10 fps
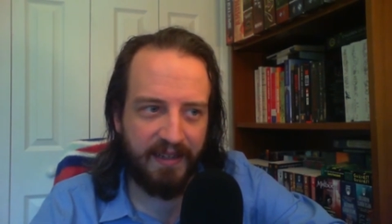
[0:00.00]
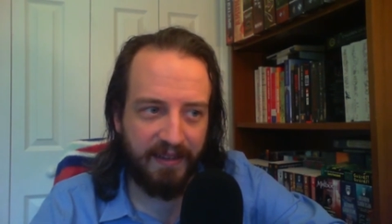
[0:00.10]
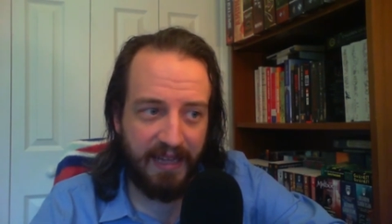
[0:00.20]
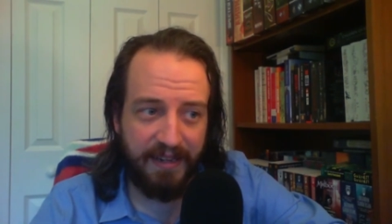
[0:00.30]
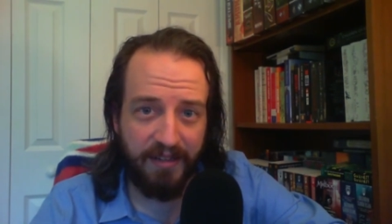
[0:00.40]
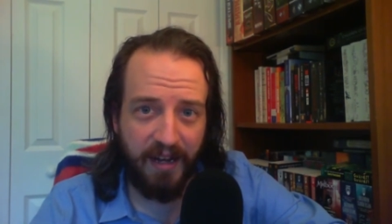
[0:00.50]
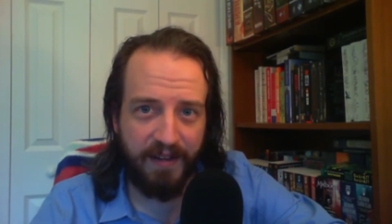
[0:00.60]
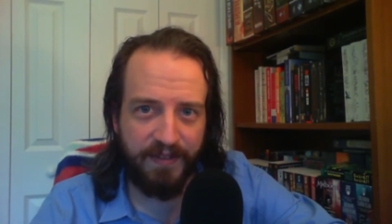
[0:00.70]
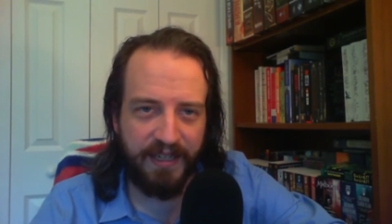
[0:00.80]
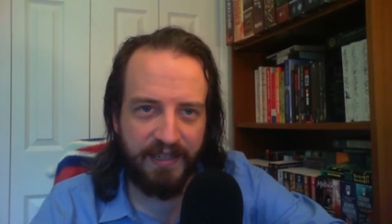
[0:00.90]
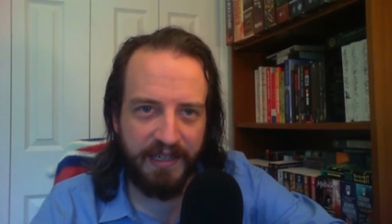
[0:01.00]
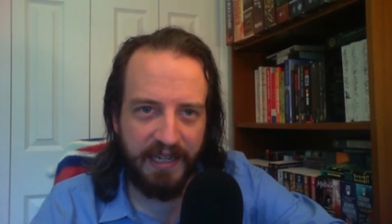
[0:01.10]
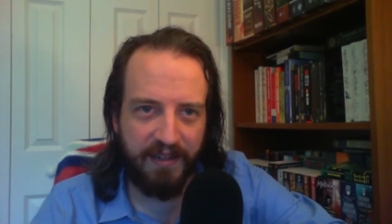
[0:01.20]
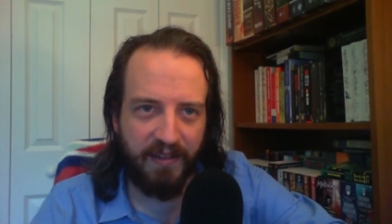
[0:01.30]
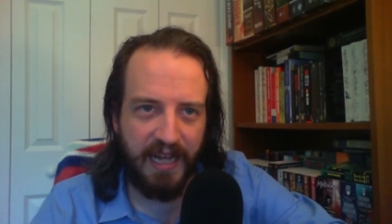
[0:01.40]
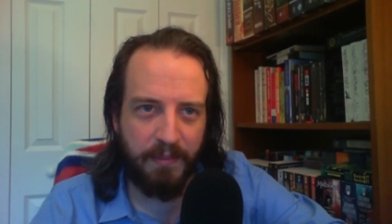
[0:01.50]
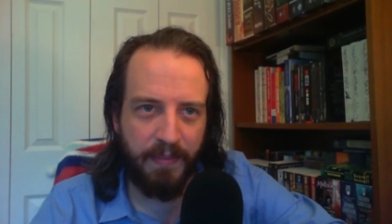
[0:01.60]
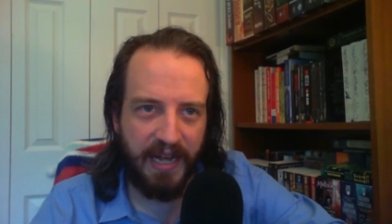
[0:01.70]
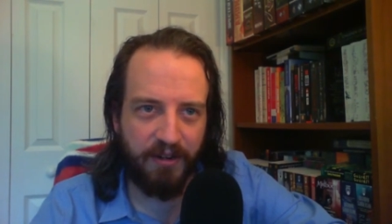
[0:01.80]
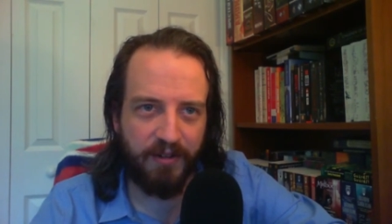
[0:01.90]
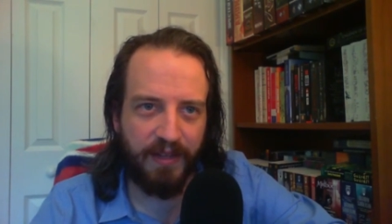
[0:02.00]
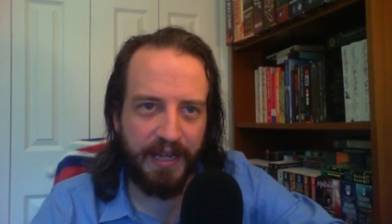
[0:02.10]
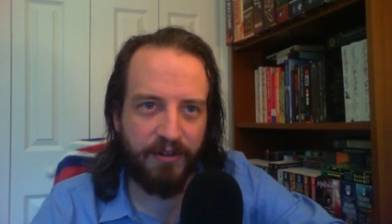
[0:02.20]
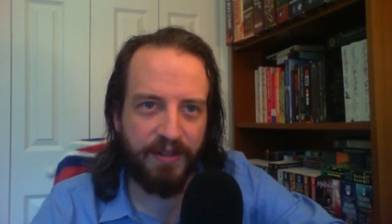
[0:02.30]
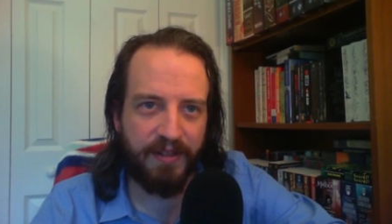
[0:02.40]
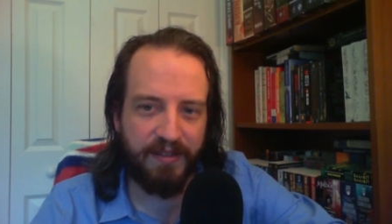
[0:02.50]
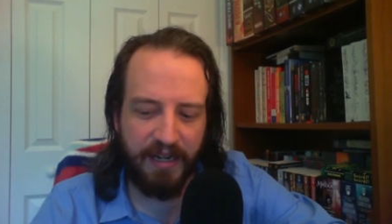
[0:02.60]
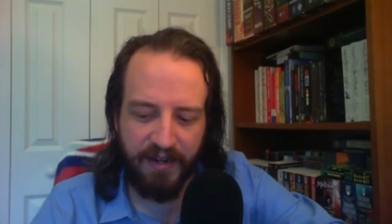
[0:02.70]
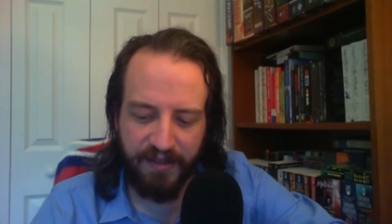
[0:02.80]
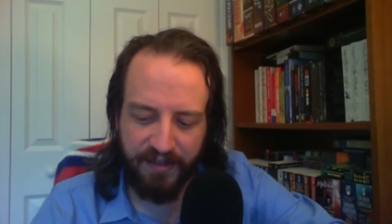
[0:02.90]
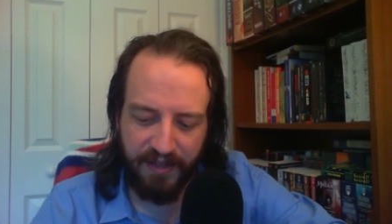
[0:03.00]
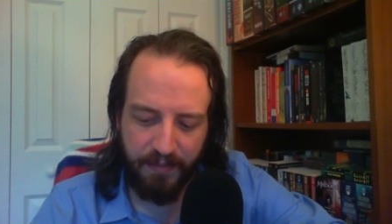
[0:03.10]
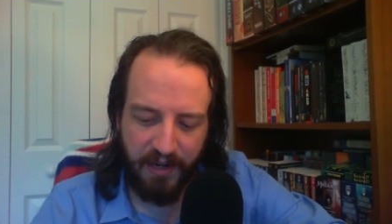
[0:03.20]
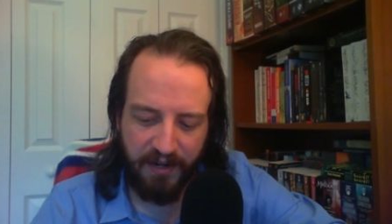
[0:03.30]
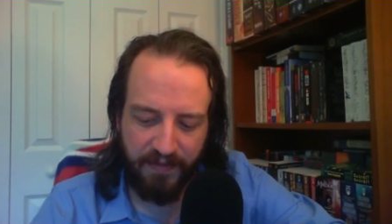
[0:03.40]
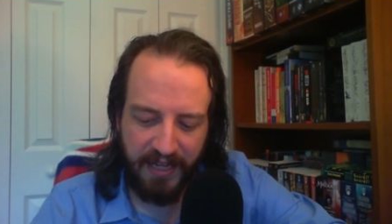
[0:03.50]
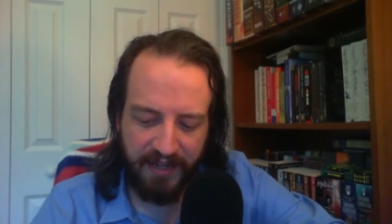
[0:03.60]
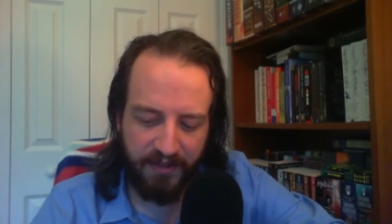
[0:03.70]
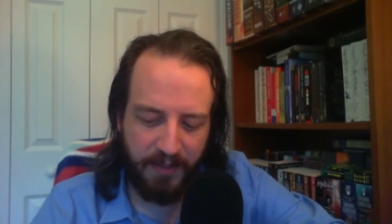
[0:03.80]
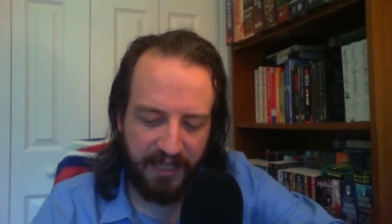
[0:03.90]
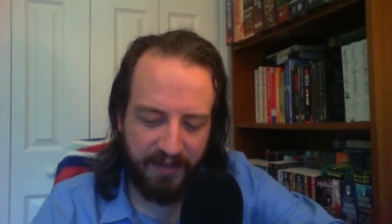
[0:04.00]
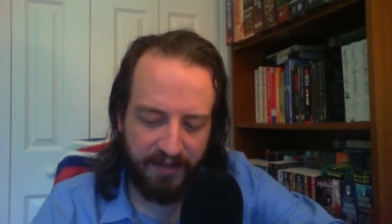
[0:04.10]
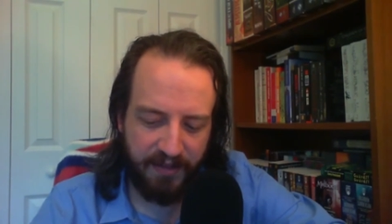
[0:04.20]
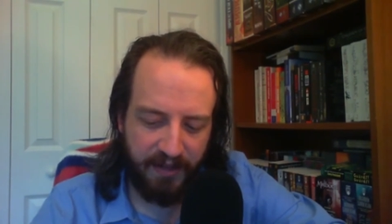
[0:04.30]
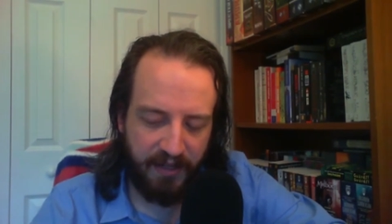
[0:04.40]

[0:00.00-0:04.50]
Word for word: less often and a lot better later in the series and part of that is because